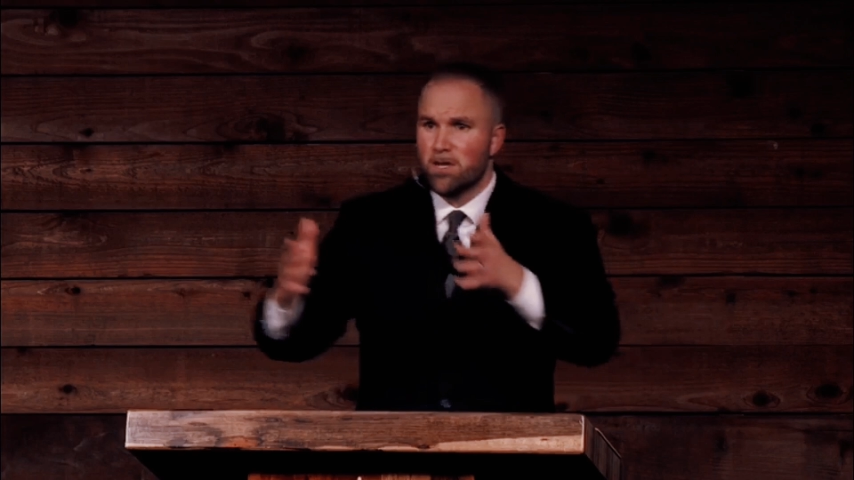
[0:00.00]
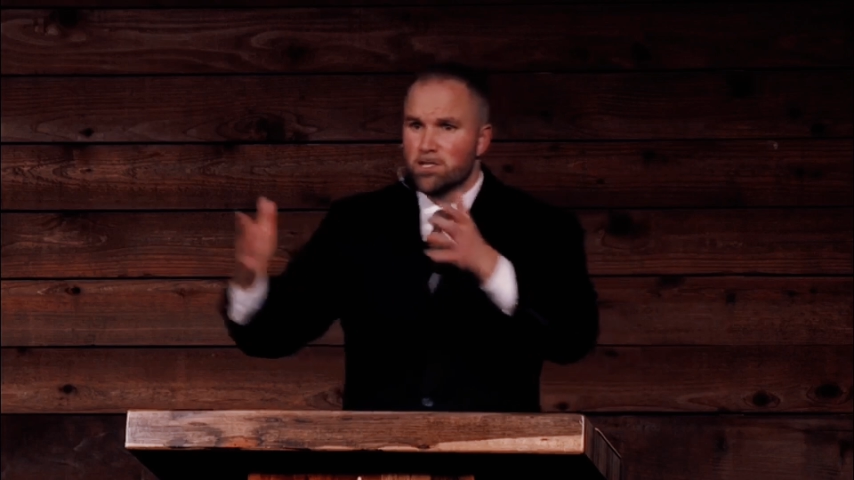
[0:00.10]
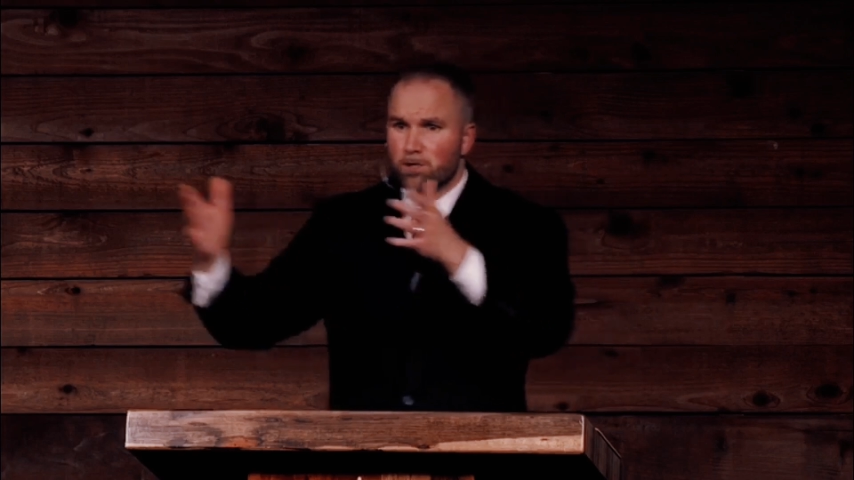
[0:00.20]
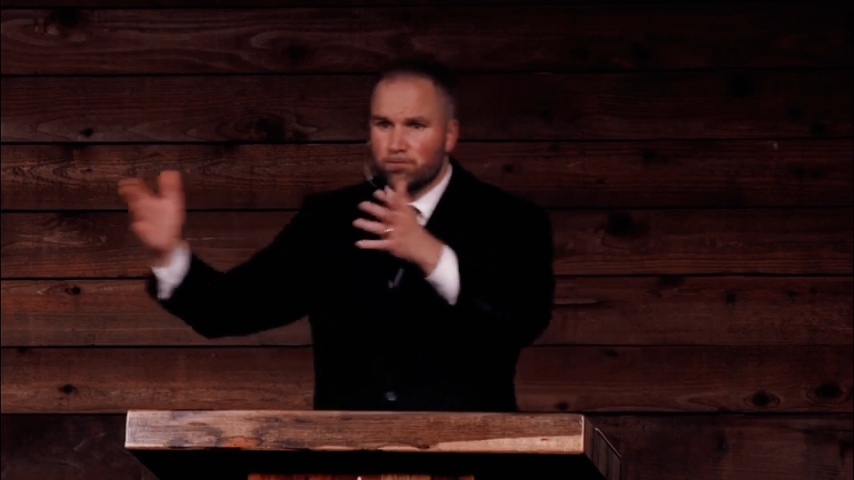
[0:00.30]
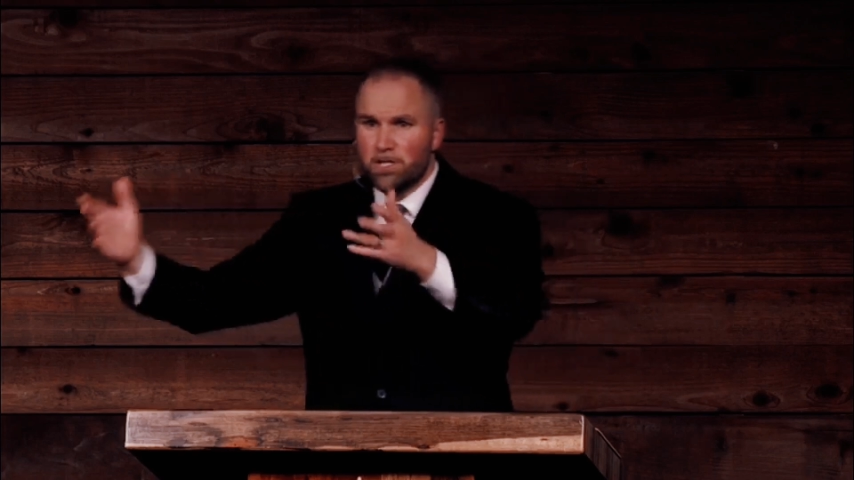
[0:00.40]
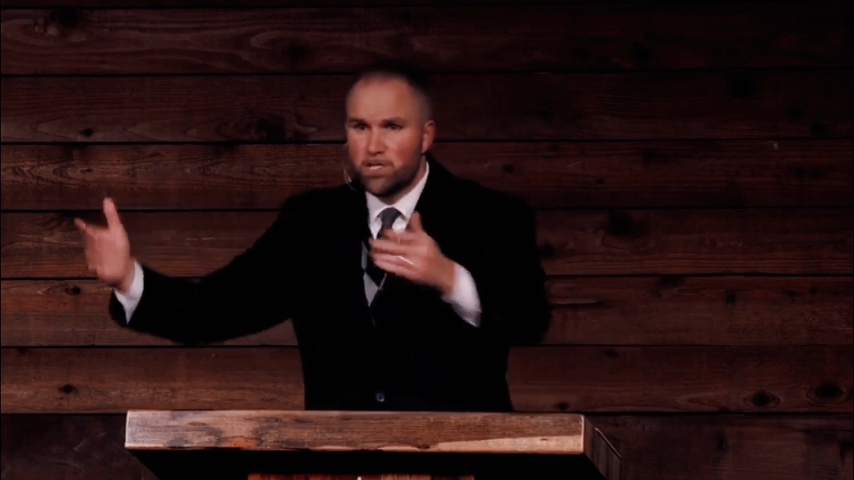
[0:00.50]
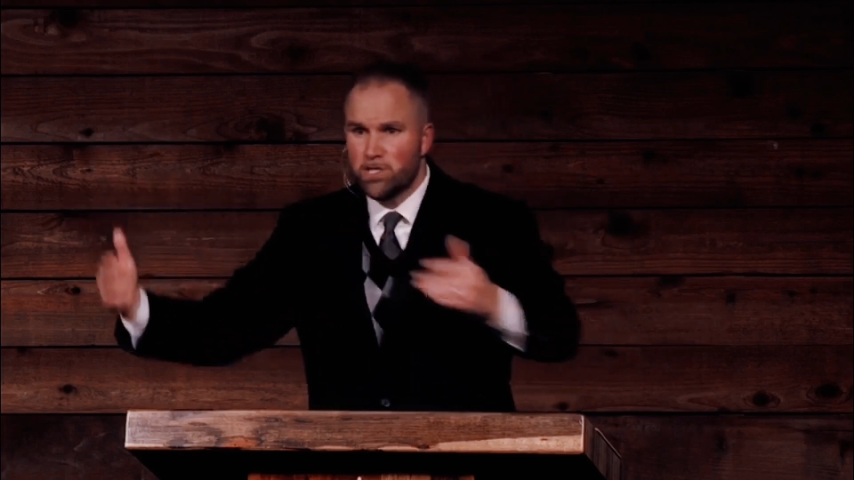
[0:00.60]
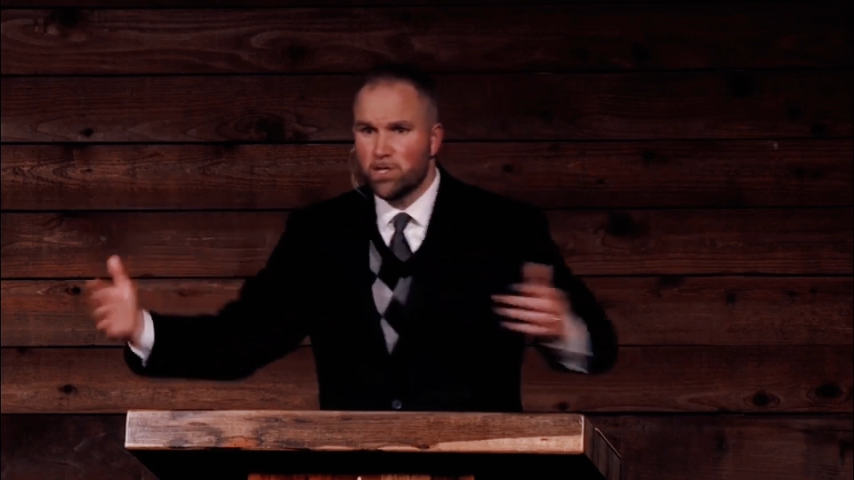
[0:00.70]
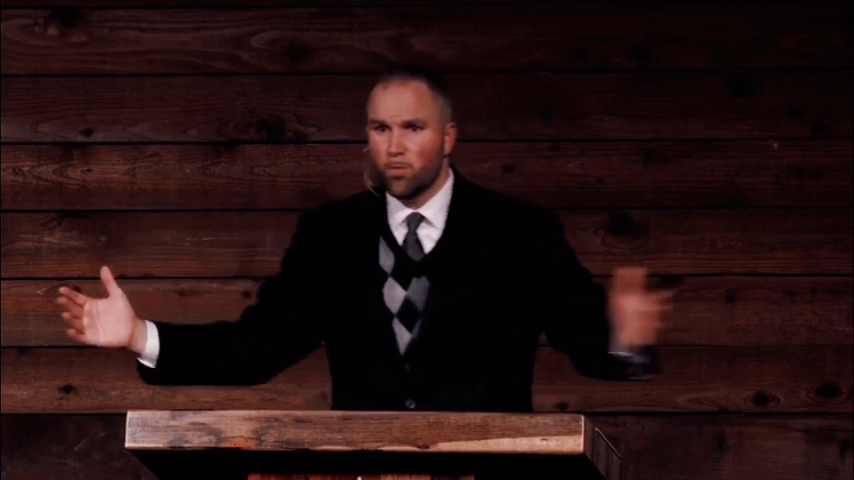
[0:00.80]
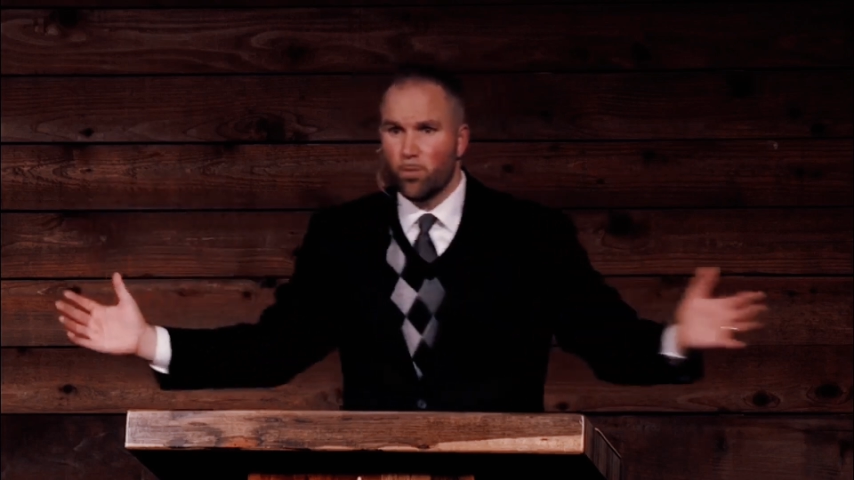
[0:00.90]
to
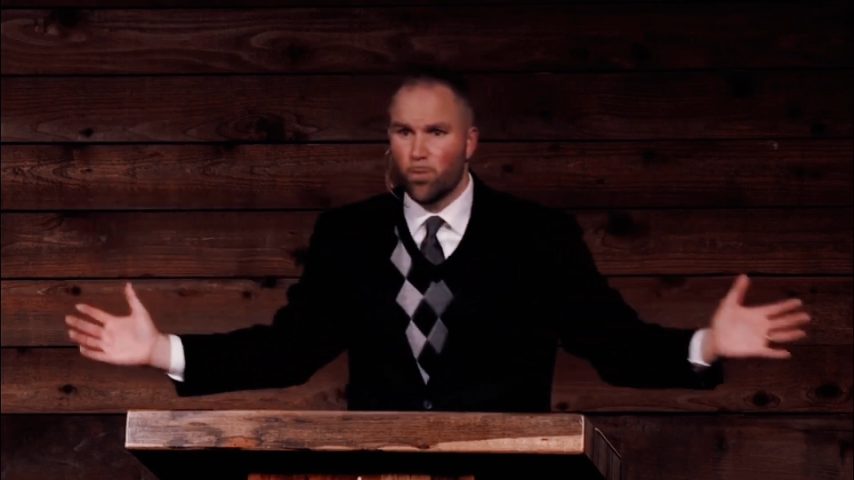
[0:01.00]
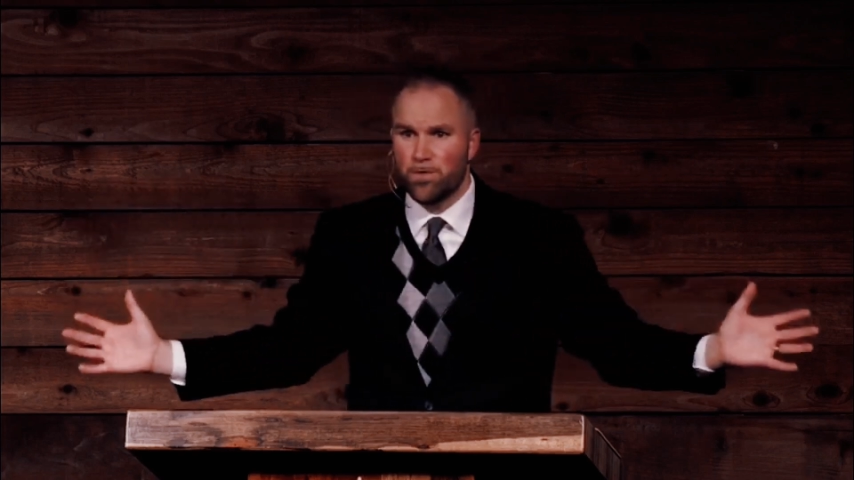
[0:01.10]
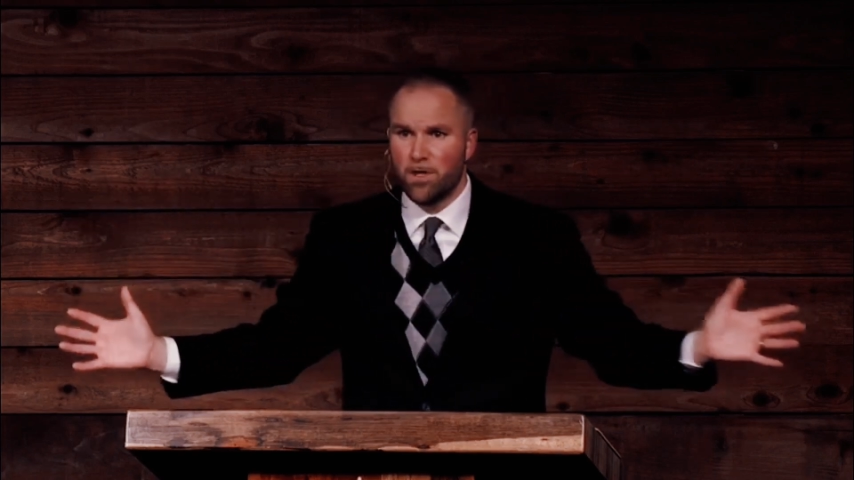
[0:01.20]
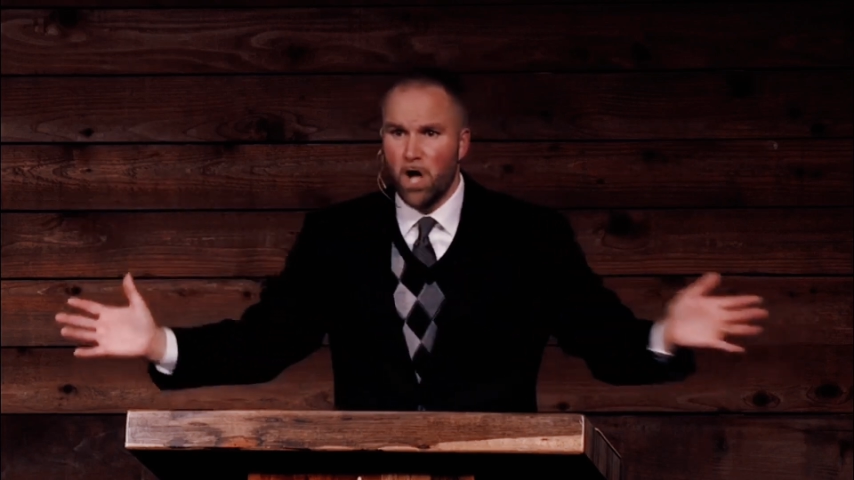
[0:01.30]
region with an